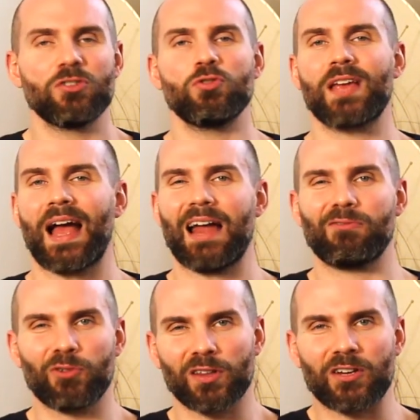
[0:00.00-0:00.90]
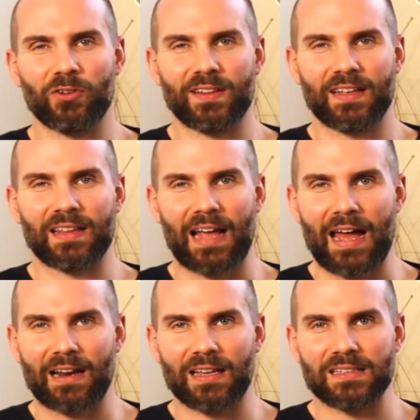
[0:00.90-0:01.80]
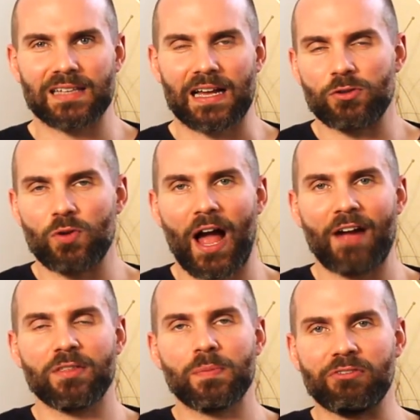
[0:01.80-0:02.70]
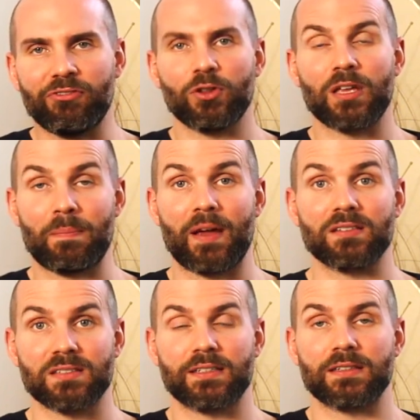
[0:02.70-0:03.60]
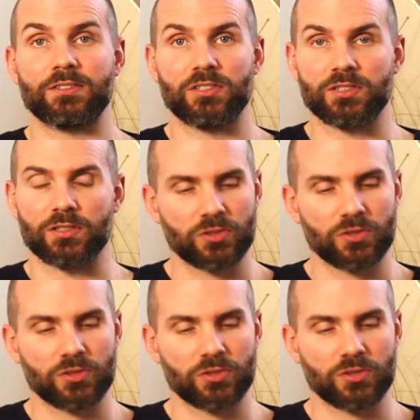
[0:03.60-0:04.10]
You can't really critically analyze that. You have to be fully immersed in the literature.